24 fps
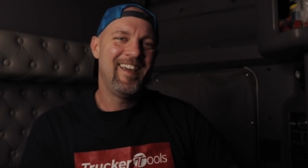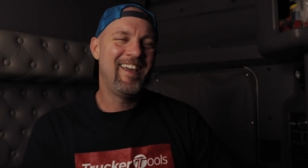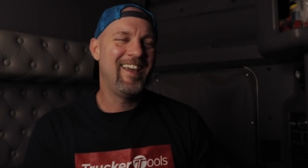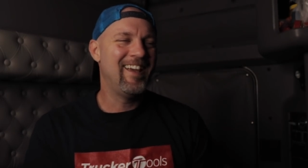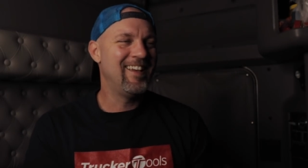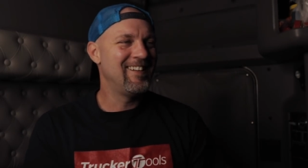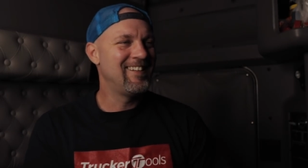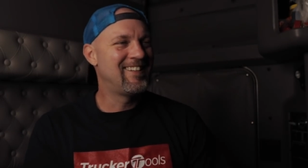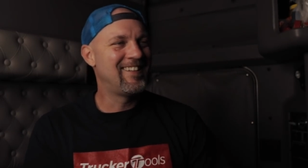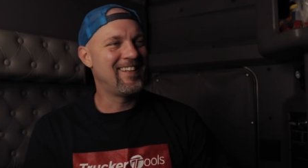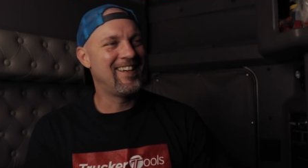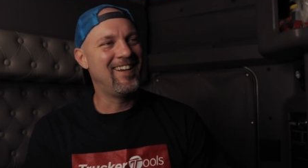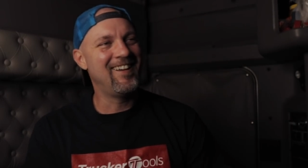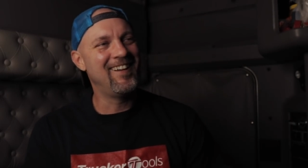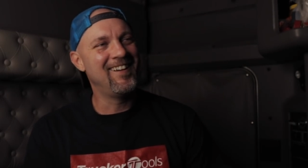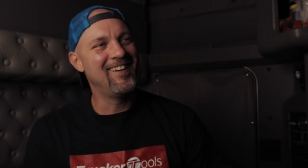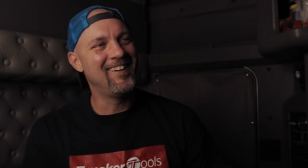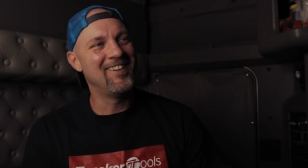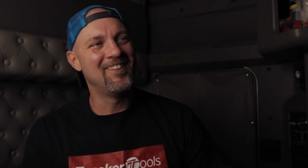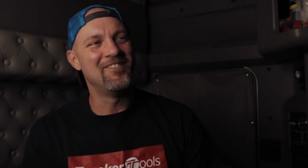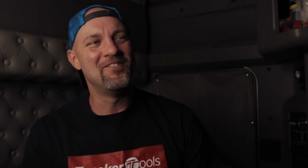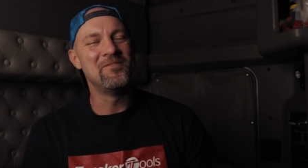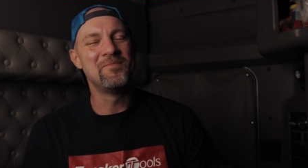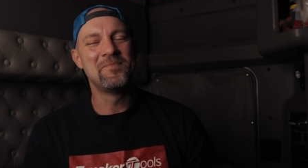And
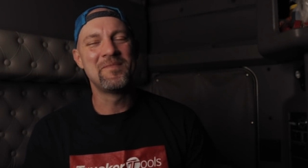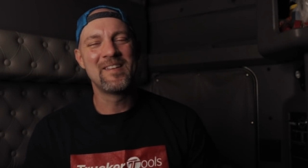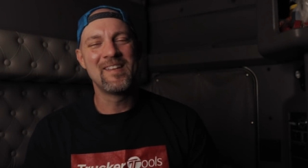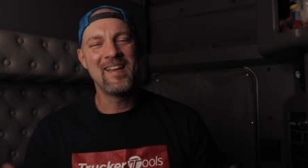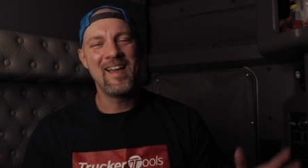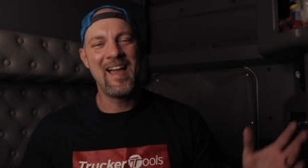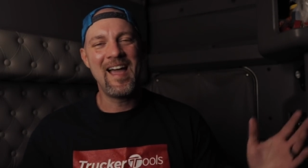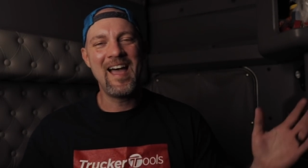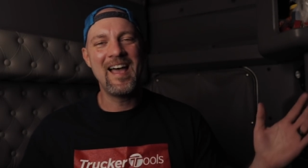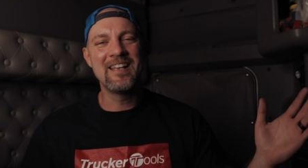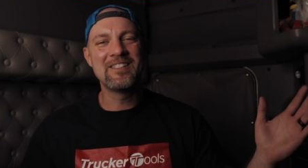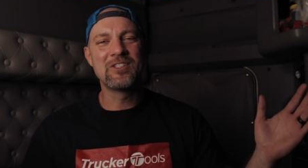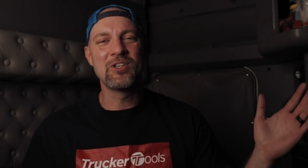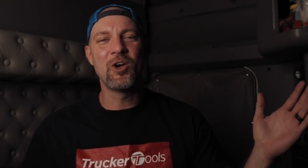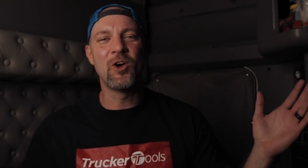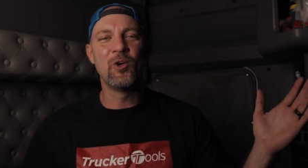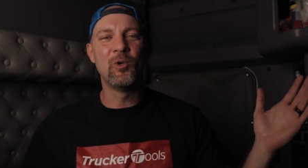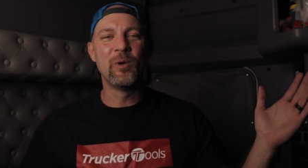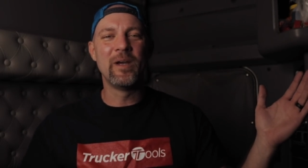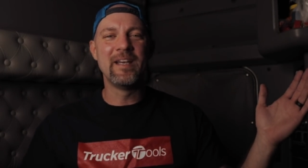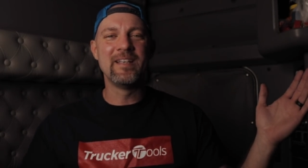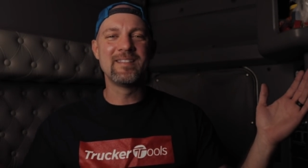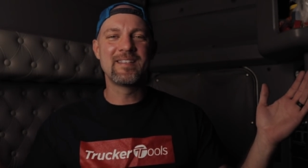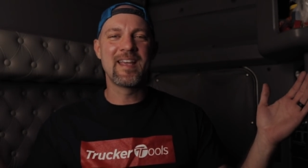um, as
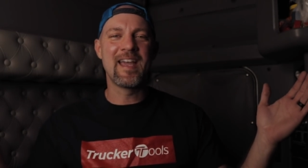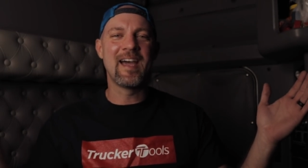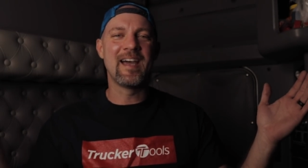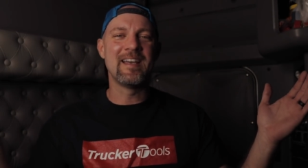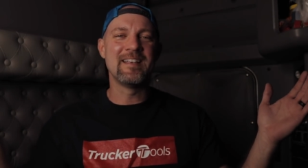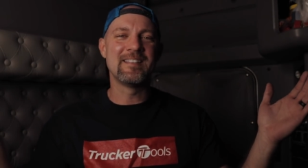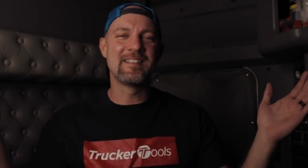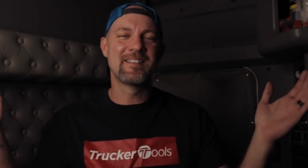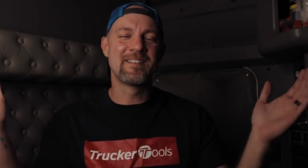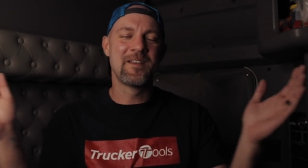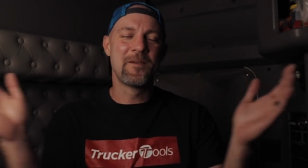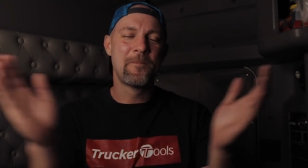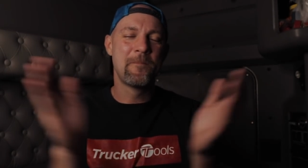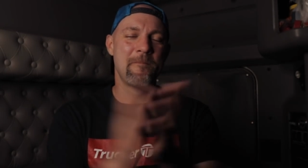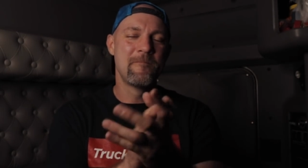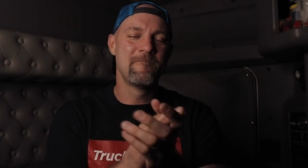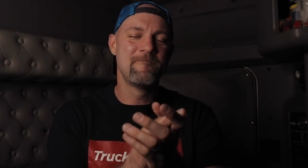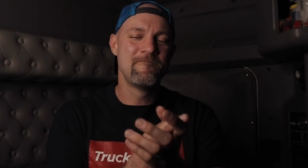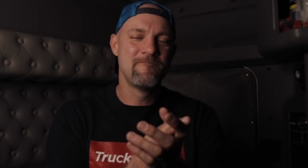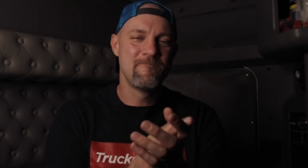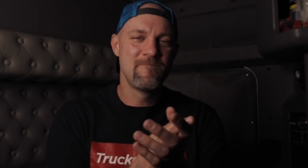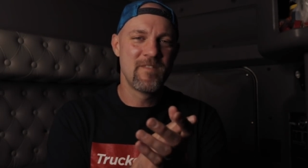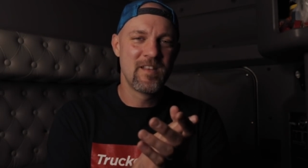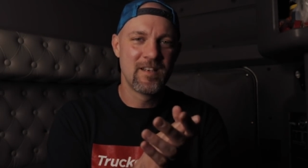always, guys,
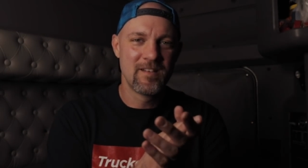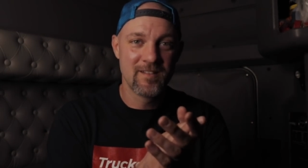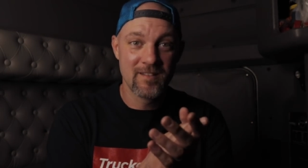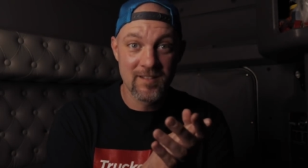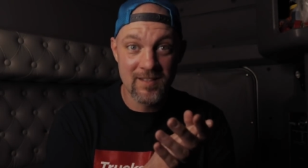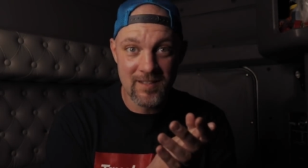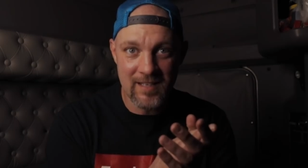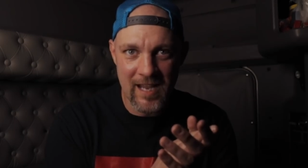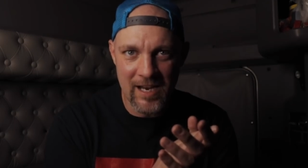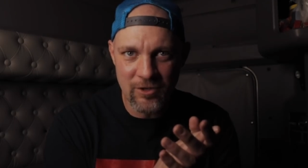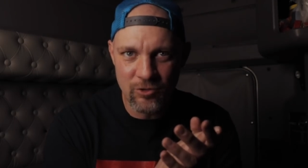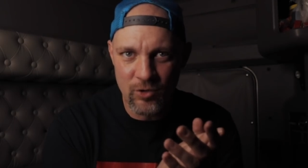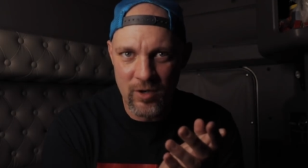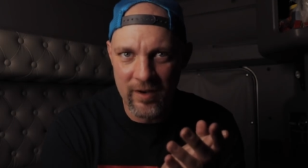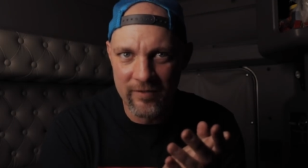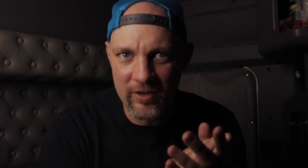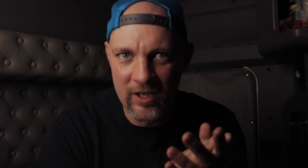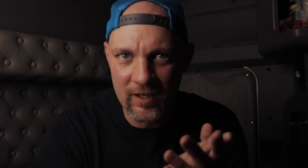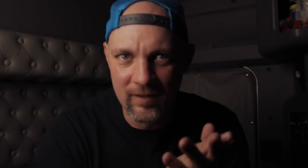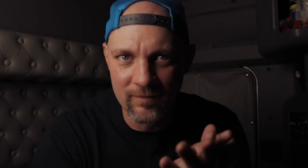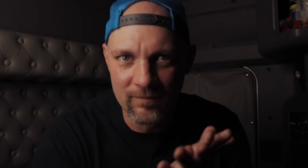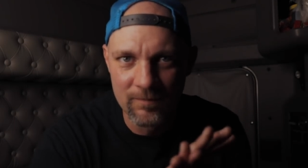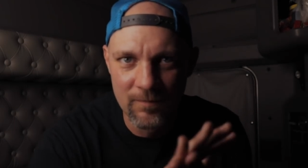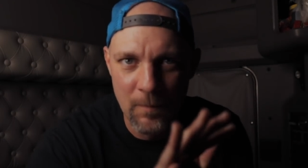stay
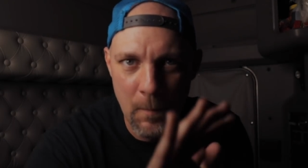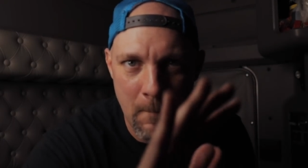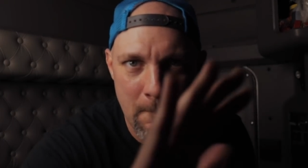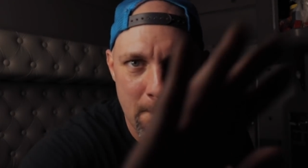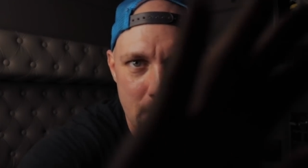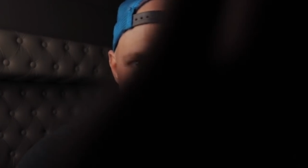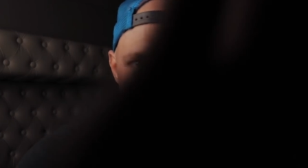driven.